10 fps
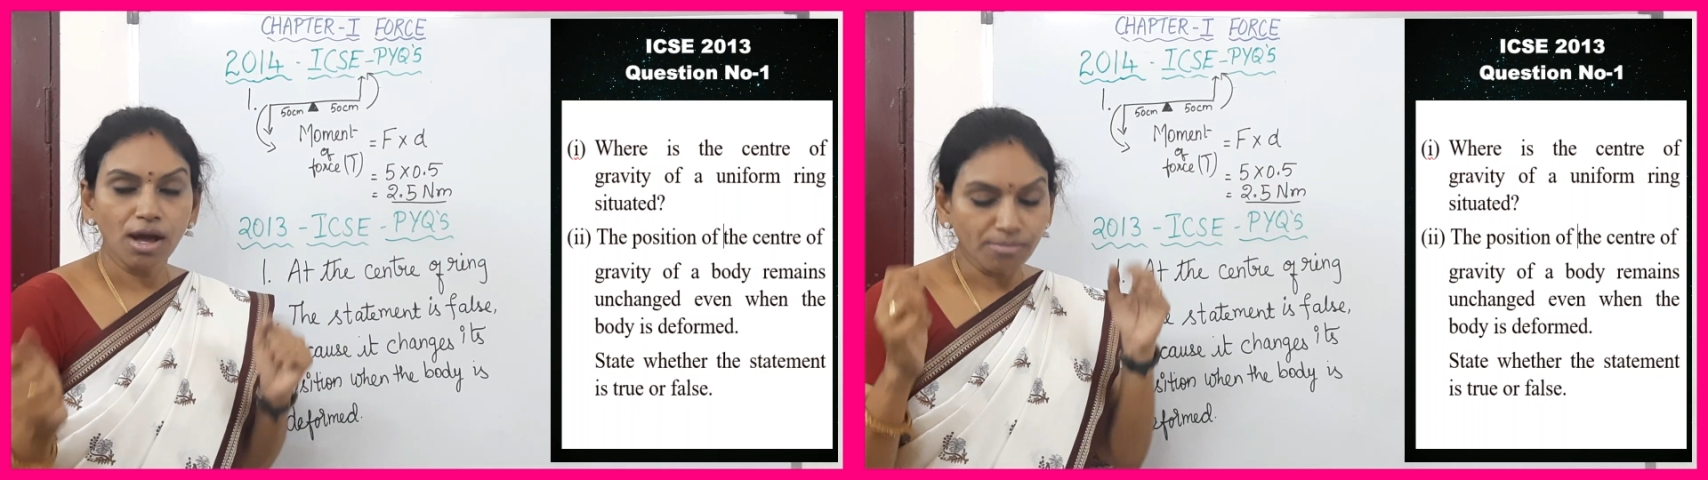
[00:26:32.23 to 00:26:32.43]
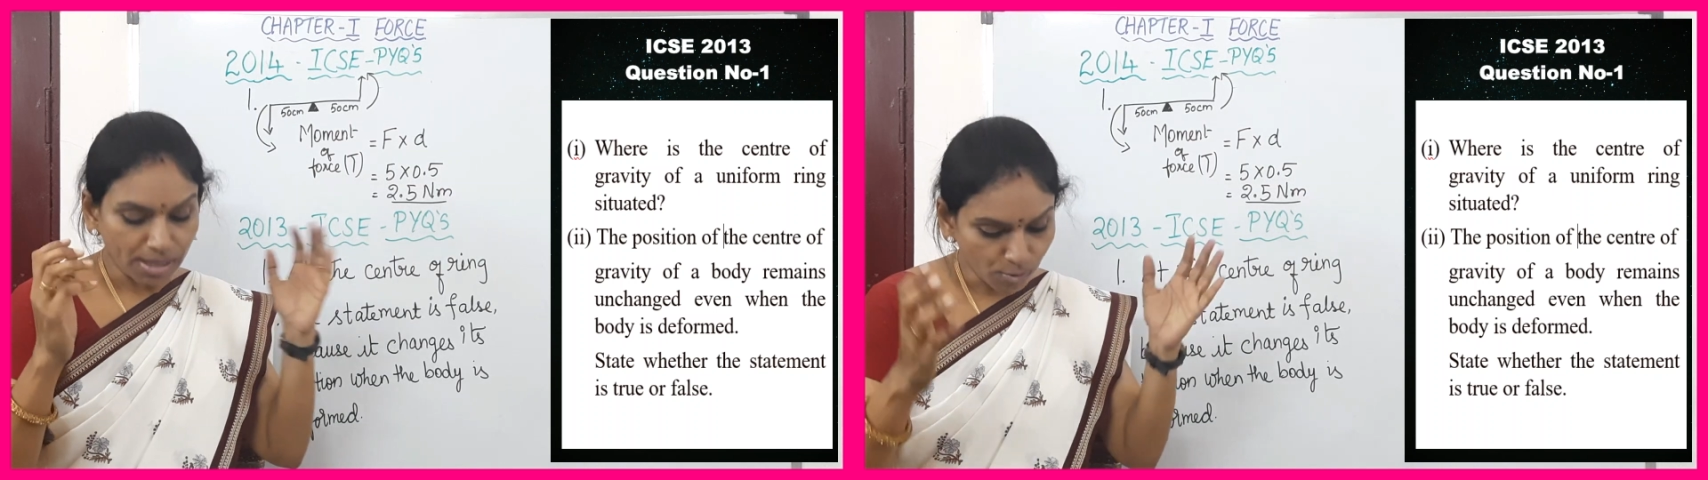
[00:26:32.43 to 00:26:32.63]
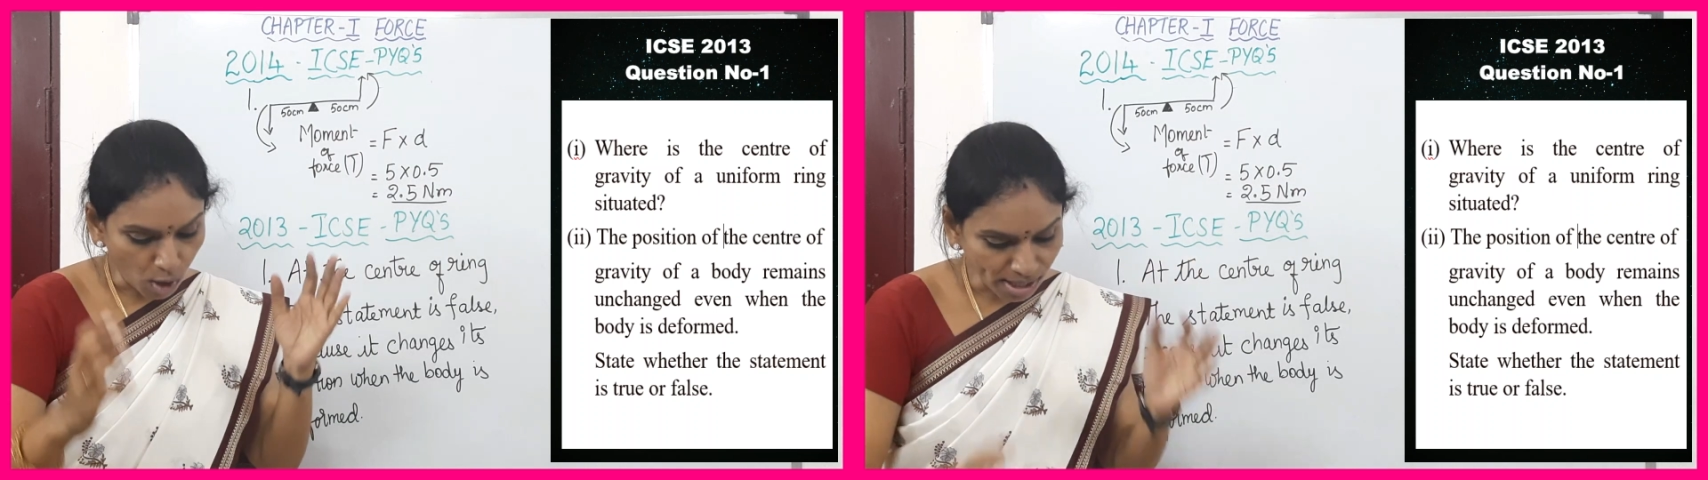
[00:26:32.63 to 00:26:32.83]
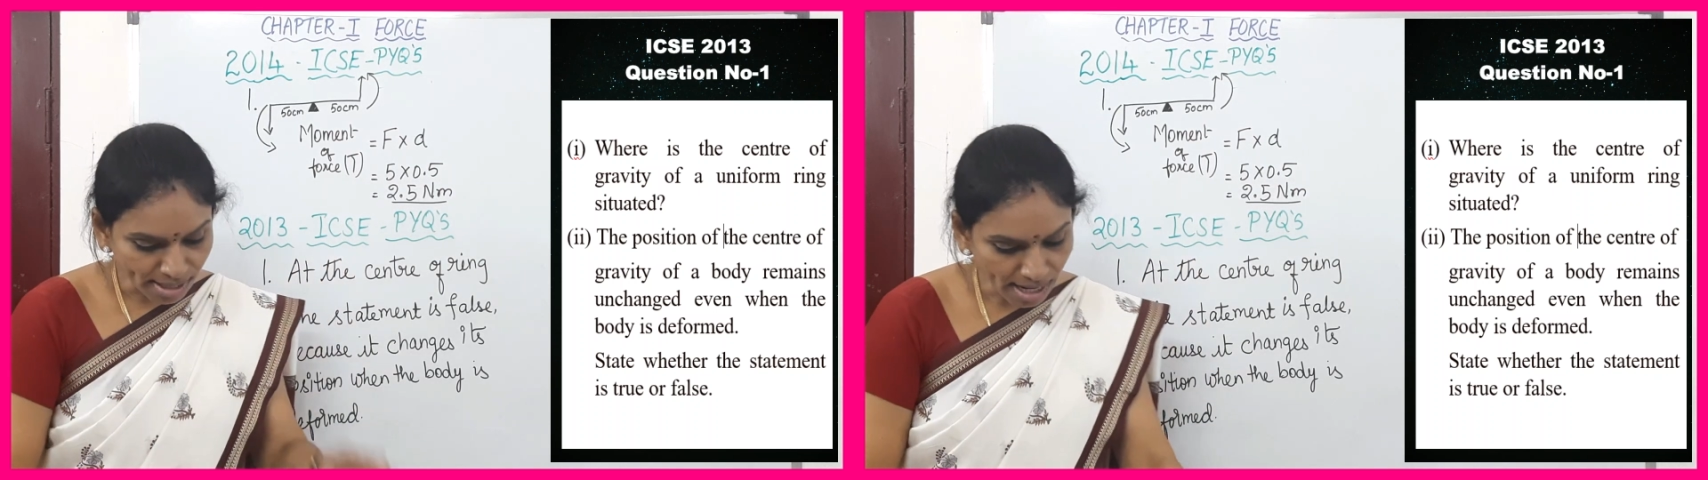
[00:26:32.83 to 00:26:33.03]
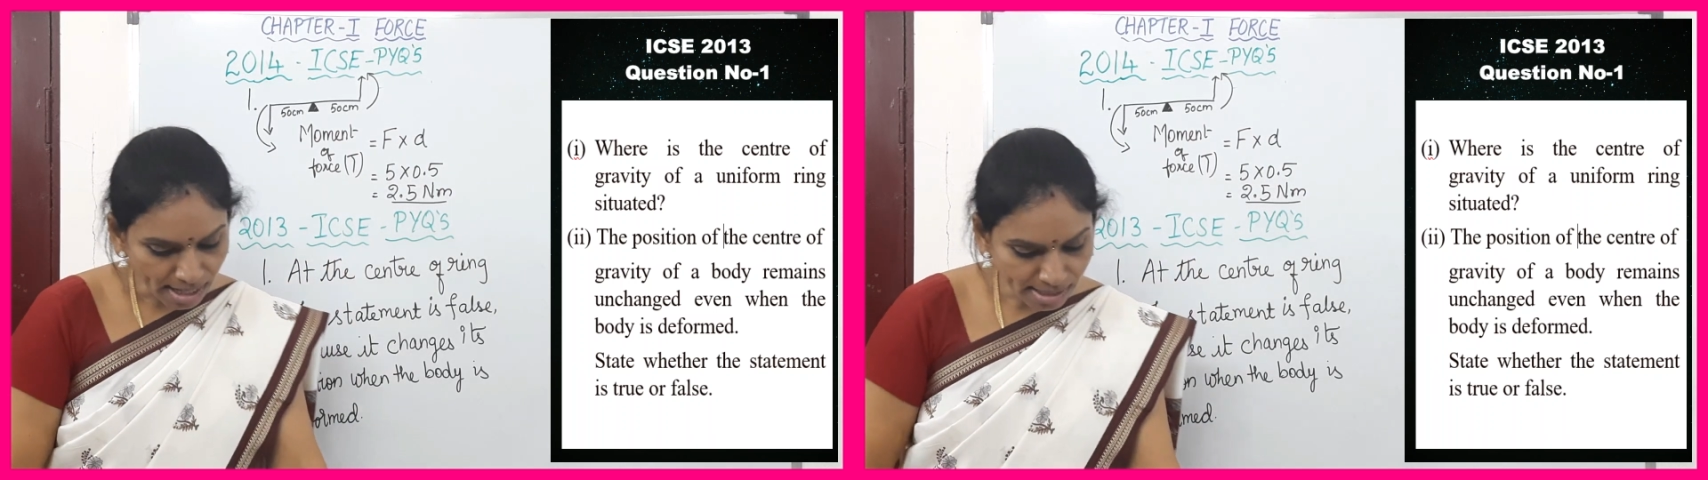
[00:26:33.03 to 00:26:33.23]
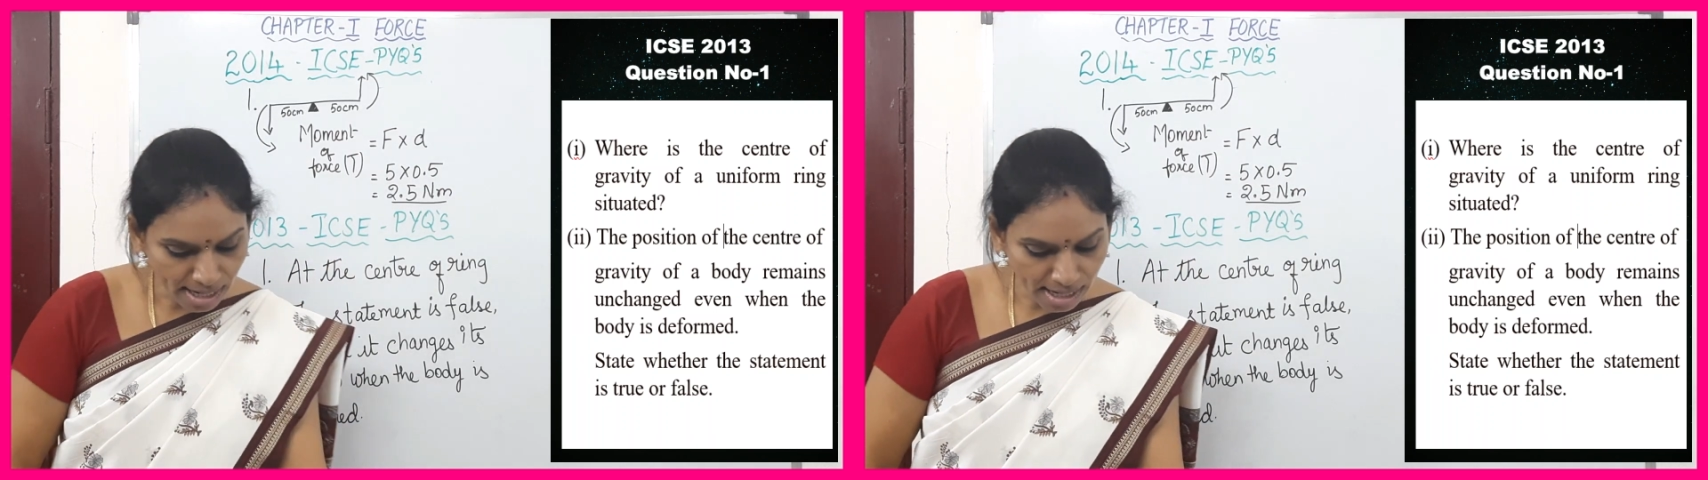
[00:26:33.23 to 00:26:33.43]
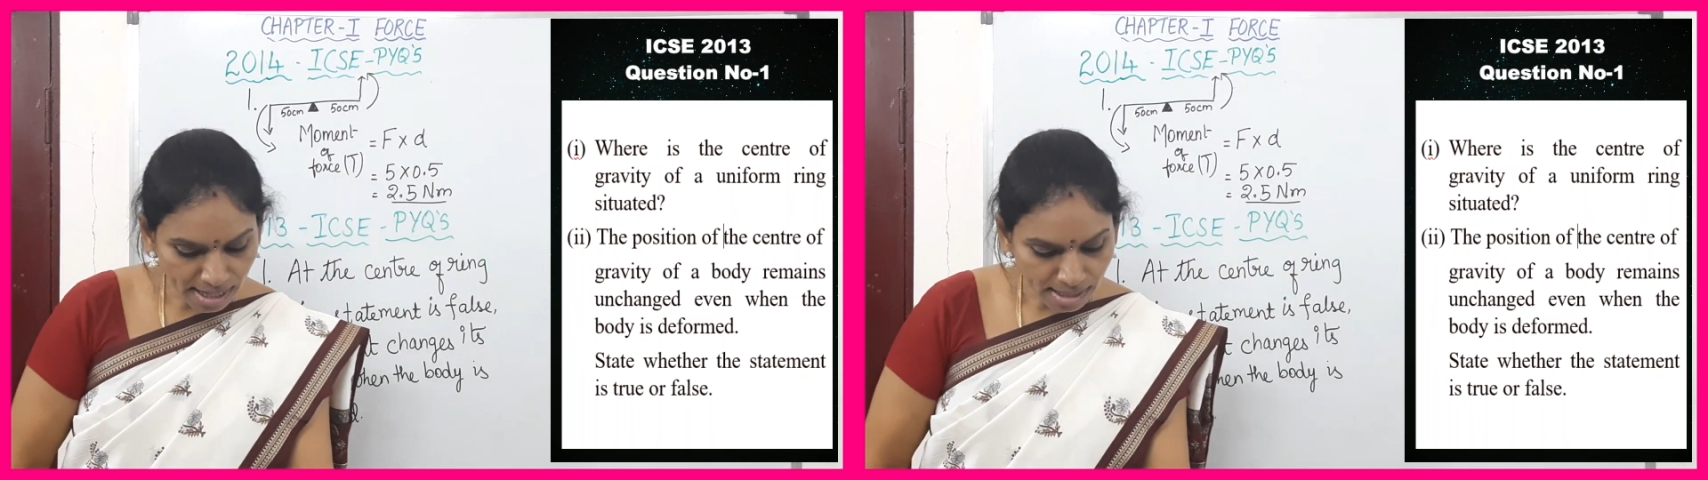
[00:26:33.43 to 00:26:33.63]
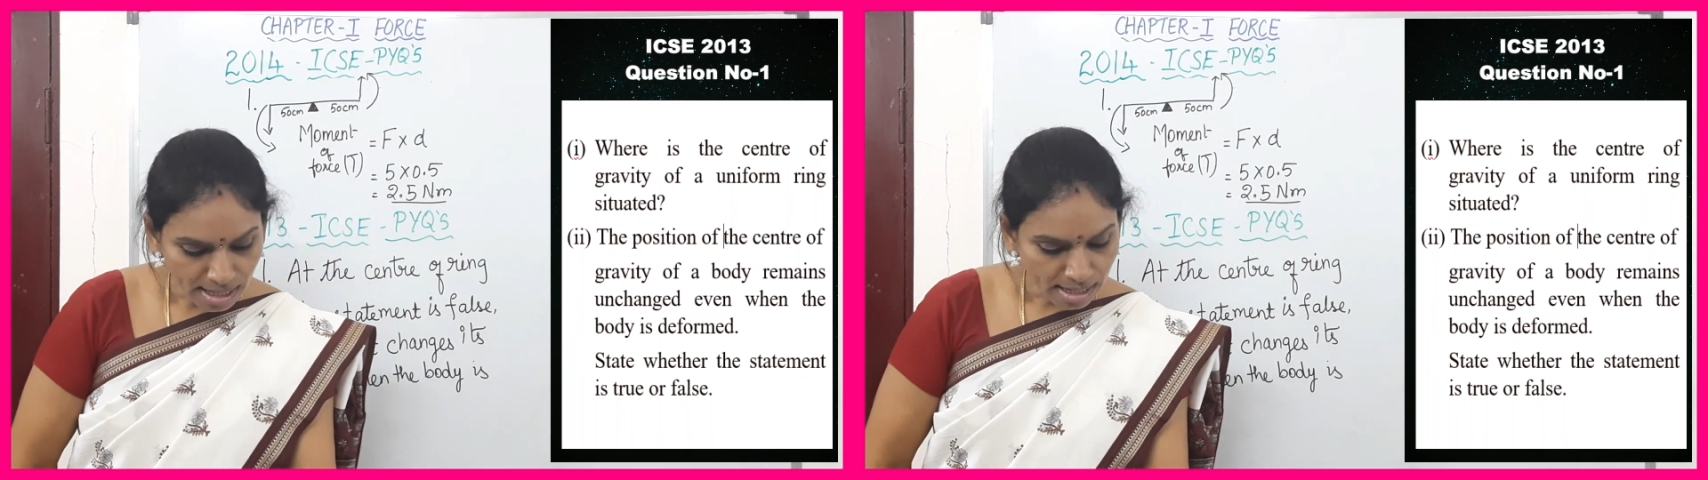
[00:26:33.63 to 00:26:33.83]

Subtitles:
But what they are telling,